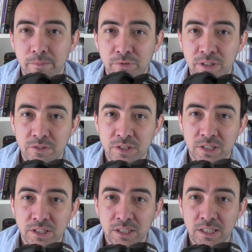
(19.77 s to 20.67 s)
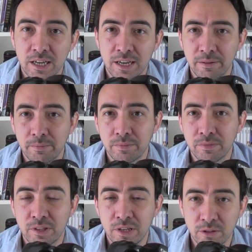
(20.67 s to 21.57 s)
Previously
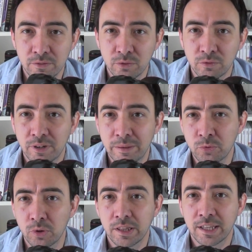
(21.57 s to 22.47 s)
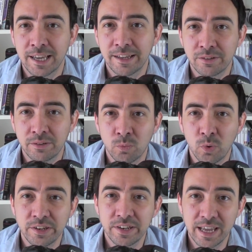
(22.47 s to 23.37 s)
the other full frames were like the Canon
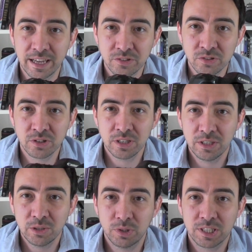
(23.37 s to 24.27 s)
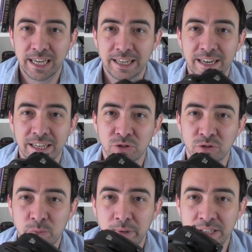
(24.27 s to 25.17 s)
1DS, which had an extra
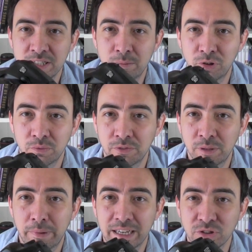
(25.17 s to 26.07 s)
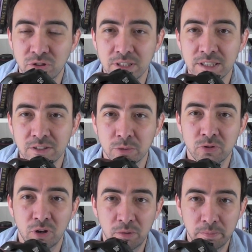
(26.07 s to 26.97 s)
space at the bottom for the battery, so it was
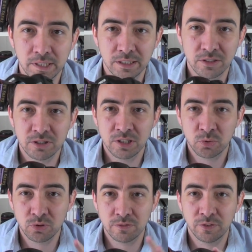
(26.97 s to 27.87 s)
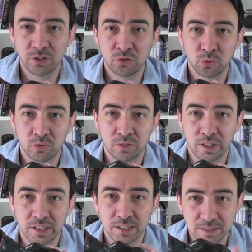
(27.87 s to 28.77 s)
a lot bigger. So this was the first sort of
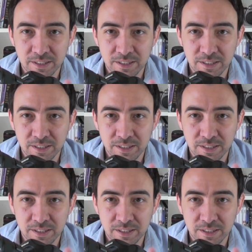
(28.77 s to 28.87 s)
like